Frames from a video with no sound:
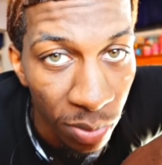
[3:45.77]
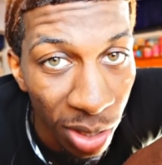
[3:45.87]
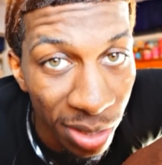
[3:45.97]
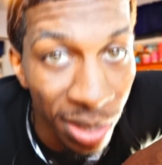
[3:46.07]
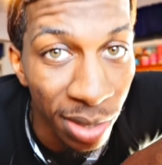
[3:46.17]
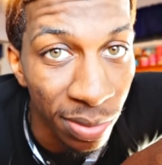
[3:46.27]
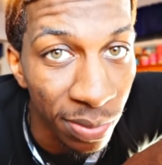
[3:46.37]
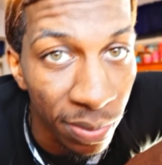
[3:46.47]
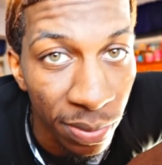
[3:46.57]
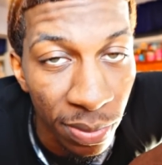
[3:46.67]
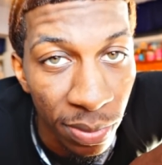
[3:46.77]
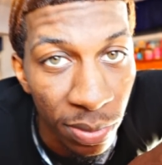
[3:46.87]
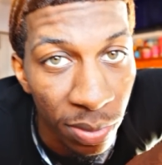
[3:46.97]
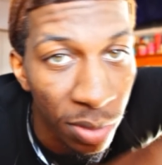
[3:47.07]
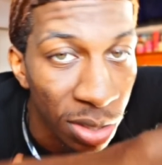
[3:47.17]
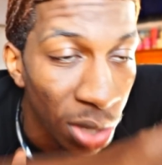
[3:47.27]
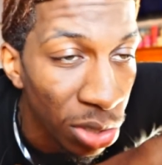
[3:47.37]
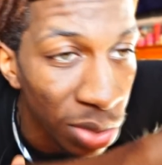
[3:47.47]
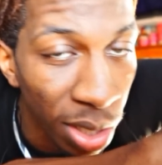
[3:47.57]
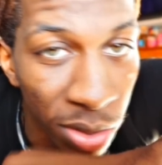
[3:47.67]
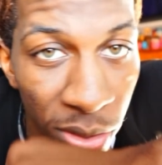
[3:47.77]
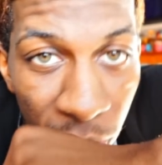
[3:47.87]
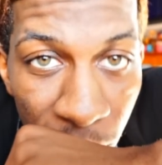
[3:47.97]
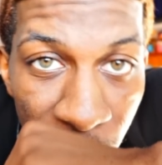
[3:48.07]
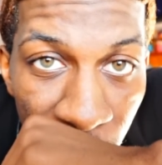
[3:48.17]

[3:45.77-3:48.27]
That's it. That's all you gotta do.